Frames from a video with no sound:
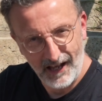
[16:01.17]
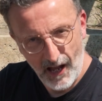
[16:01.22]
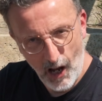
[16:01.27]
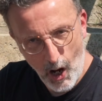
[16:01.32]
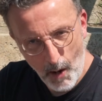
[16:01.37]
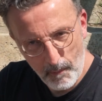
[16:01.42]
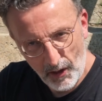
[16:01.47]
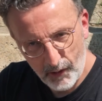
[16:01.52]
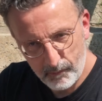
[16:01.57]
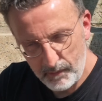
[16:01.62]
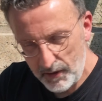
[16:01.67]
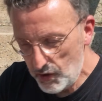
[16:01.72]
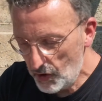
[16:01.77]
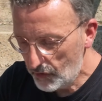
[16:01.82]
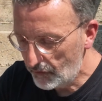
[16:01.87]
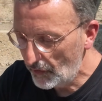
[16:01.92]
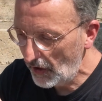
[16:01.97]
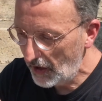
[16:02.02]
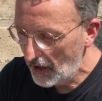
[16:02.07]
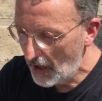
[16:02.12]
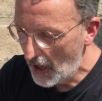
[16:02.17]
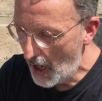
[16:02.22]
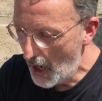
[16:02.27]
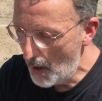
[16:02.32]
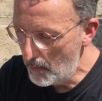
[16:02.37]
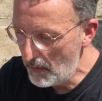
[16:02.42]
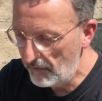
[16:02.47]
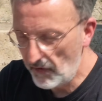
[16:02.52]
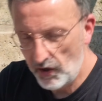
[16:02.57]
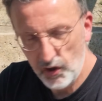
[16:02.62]
I hope that's been useful. I
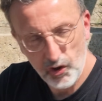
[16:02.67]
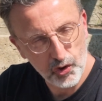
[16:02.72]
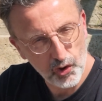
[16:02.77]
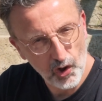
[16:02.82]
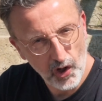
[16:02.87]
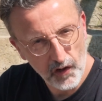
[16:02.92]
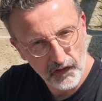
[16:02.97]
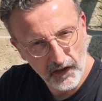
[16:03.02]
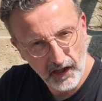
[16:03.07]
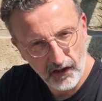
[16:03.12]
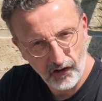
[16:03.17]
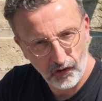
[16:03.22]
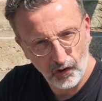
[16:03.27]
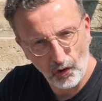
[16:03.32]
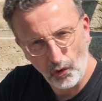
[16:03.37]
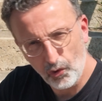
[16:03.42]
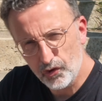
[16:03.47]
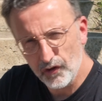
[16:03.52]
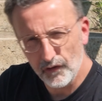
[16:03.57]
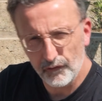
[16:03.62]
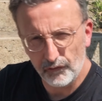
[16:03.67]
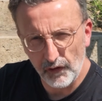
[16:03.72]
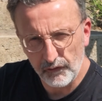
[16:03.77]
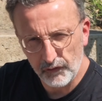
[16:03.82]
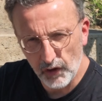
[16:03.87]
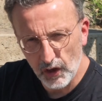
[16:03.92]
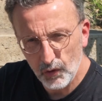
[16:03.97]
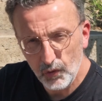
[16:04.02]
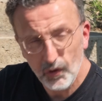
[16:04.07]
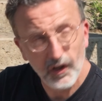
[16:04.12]
hope you've enjoyed this sort of
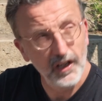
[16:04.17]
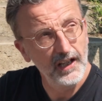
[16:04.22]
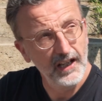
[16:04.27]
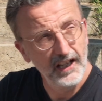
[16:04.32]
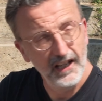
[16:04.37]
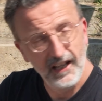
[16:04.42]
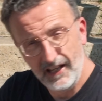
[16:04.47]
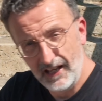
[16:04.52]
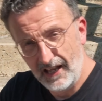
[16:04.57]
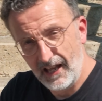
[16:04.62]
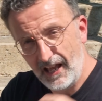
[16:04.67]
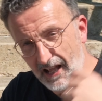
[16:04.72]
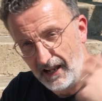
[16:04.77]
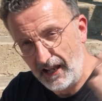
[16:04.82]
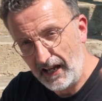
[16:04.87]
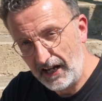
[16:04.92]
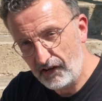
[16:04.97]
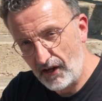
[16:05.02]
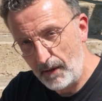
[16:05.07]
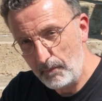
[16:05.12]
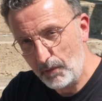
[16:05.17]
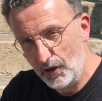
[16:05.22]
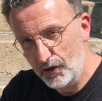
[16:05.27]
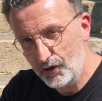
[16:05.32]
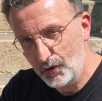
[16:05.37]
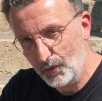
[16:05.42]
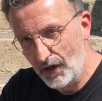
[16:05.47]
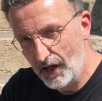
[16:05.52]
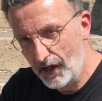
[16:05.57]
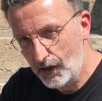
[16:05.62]
review. Like I said, I'm going
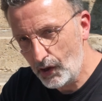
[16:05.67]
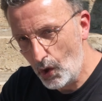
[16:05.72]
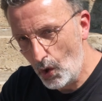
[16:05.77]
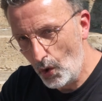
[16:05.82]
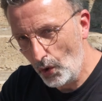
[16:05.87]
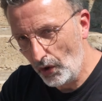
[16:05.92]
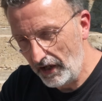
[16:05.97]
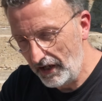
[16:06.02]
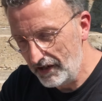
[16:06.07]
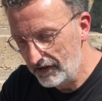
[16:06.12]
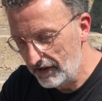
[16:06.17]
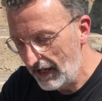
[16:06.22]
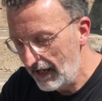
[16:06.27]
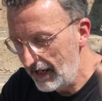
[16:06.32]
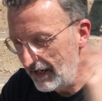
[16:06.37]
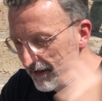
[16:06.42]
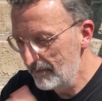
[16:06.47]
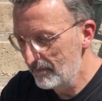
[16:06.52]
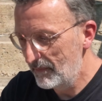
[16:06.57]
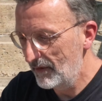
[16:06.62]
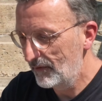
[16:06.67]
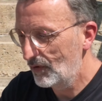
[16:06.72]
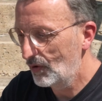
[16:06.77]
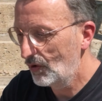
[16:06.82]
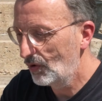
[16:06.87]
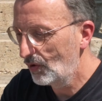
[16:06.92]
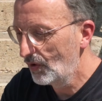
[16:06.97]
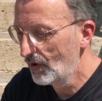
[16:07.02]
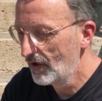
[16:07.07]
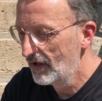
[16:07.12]
to call it a day
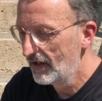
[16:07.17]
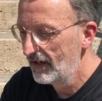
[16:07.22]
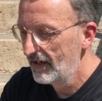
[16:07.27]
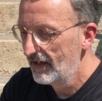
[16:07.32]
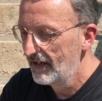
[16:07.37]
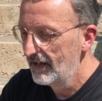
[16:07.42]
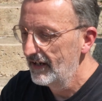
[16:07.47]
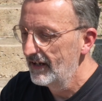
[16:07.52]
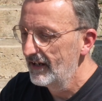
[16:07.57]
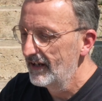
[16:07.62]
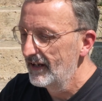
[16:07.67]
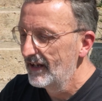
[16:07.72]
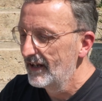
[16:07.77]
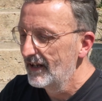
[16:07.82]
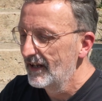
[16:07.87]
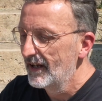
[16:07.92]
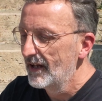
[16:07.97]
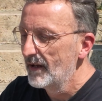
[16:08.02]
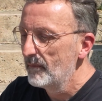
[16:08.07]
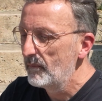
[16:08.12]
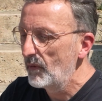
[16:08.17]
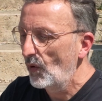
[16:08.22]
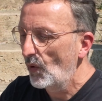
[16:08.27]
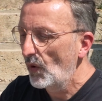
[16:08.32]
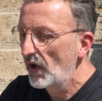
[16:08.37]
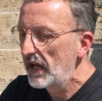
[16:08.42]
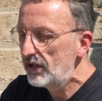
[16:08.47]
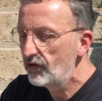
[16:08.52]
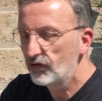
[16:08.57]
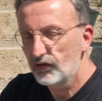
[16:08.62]
before
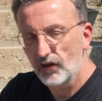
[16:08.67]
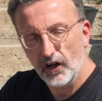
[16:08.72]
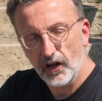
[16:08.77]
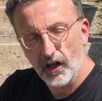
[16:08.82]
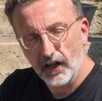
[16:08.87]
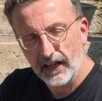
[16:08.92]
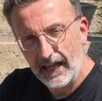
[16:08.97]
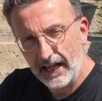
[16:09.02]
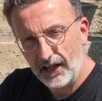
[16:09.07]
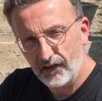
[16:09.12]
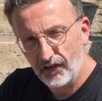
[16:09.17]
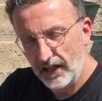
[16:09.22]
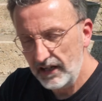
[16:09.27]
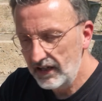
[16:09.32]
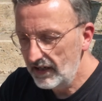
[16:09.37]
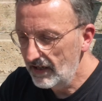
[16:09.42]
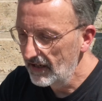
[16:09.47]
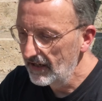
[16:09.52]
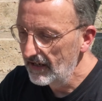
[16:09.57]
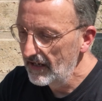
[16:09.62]
heat stroke kicks in.